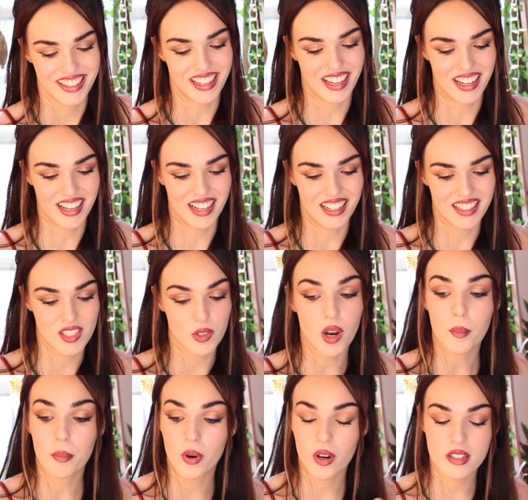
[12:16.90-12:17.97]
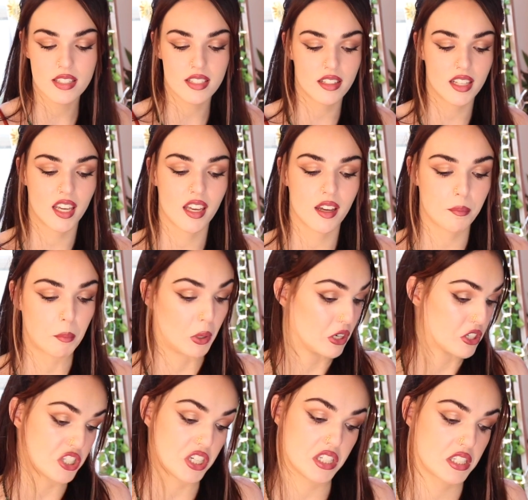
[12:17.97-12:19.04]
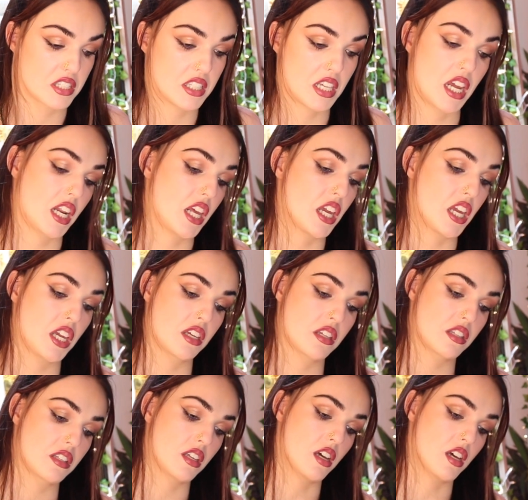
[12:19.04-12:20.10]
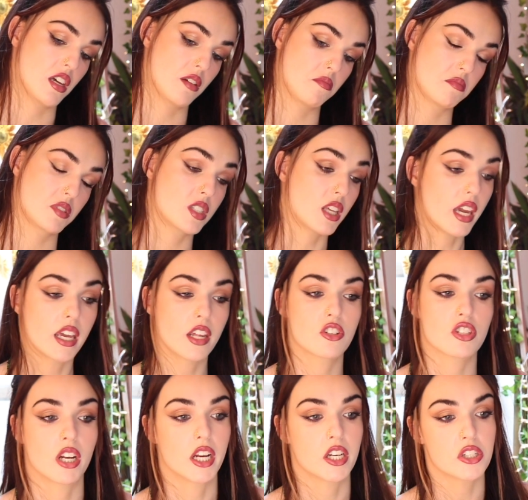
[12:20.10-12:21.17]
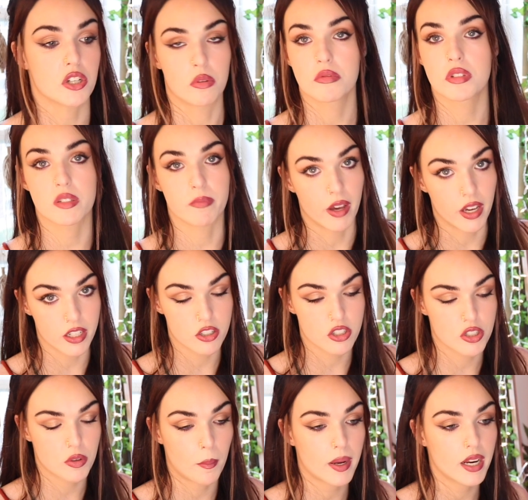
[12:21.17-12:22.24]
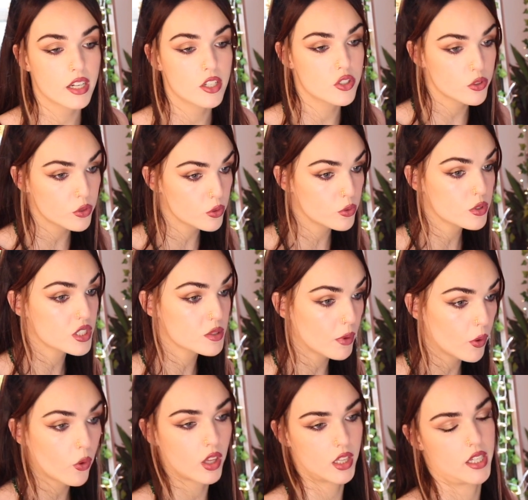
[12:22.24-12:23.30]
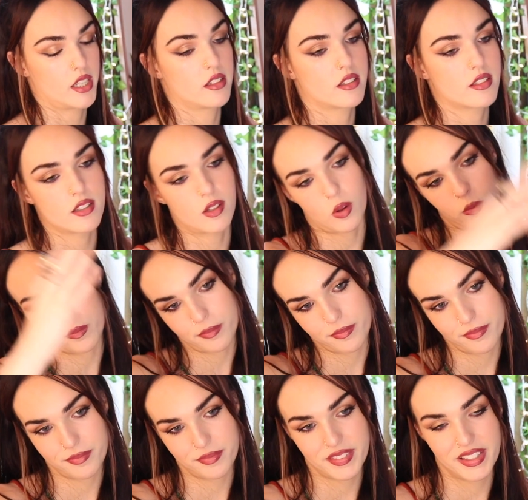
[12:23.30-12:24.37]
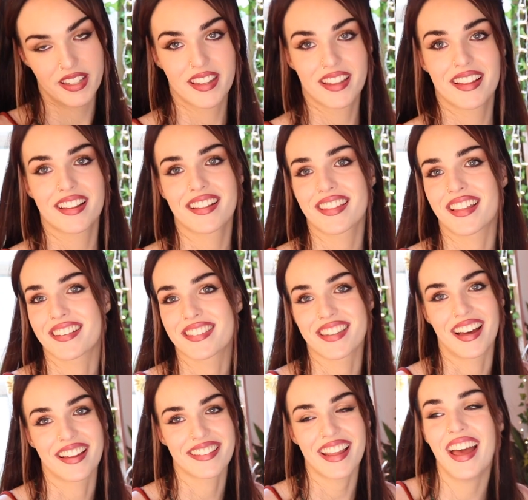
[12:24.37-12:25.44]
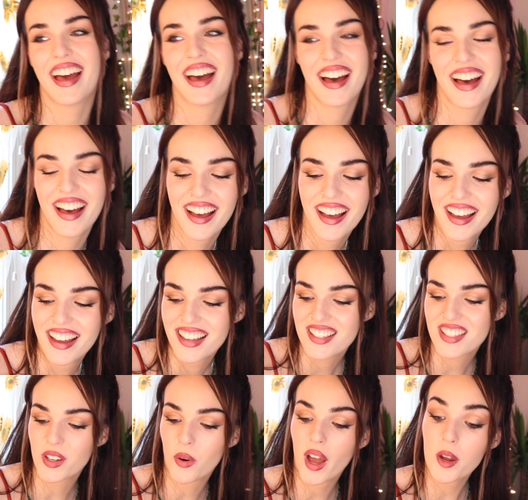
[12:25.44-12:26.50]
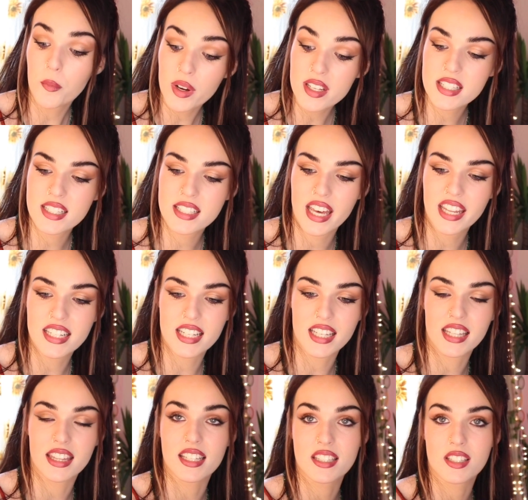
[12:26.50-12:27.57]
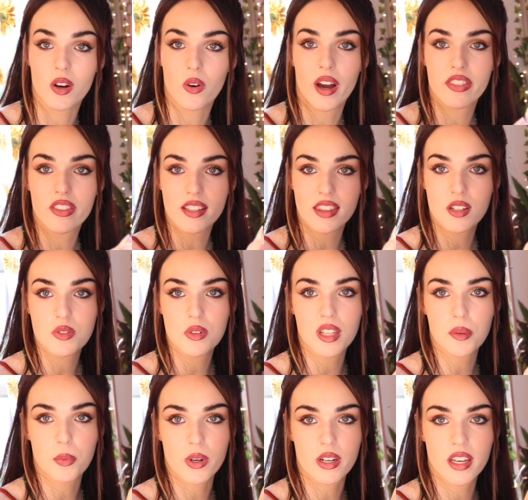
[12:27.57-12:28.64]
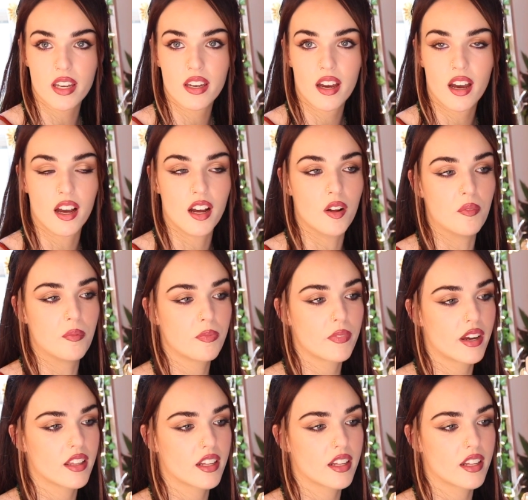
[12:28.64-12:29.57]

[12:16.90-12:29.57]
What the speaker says: do not personally purchase any sage, and I don't smudge, but I do smoke cleanse, so that's that. So I was excited to get this though. I thought that was really pretty. I